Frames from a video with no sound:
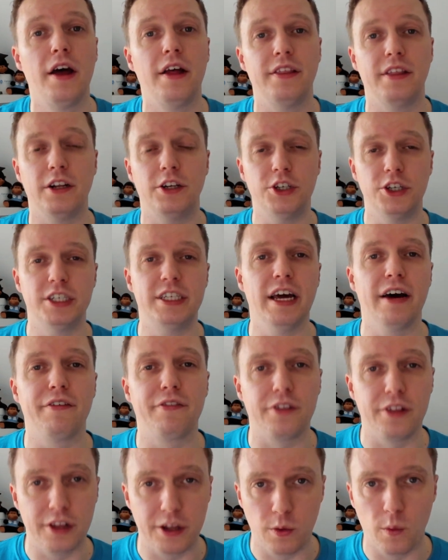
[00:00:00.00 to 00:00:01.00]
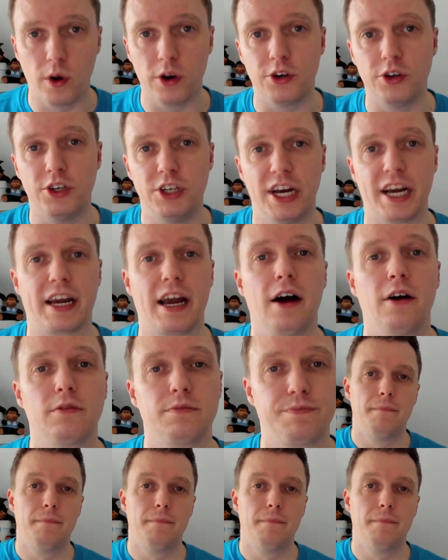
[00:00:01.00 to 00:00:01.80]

that you definitely want to check out.